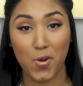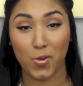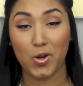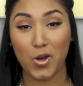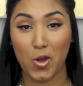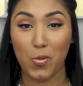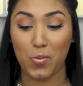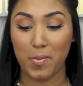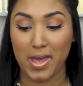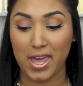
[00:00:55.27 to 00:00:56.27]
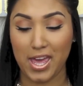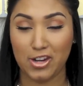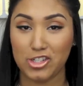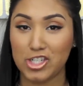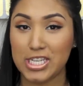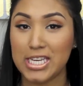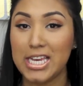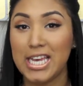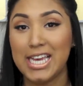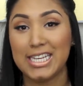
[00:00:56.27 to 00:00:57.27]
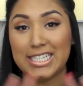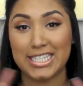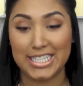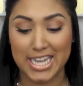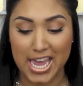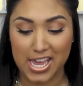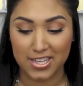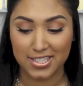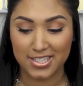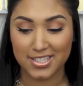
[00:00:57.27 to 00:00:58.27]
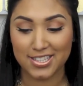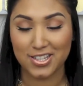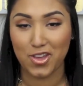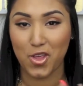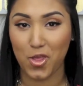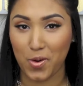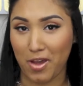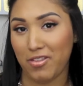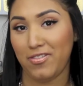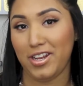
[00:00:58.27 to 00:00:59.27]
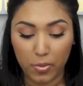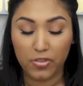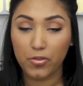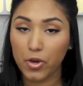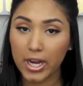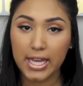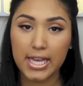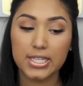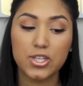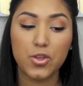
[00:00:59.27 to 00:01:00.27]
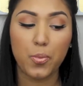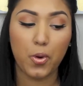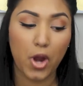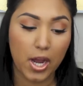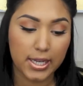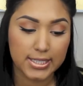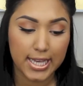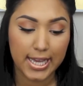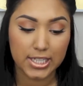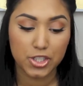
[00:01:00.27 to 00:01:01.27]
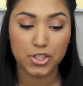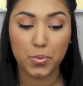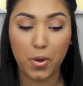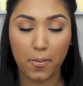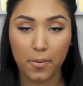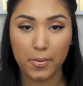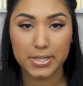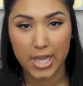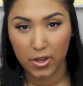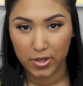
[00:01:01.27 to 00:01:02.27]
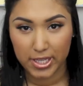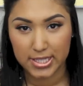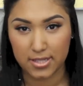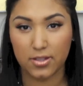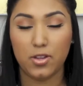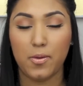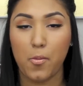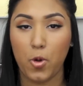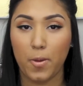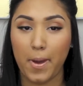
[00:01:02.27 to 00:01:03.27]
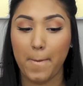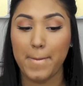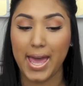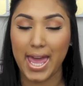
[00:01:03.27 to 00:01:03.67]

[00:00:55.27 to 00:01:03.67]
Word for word: we're gonna hope my energy stays throughout the video. Before I get into the products, I guess I should probably tell you guys a little bit more about my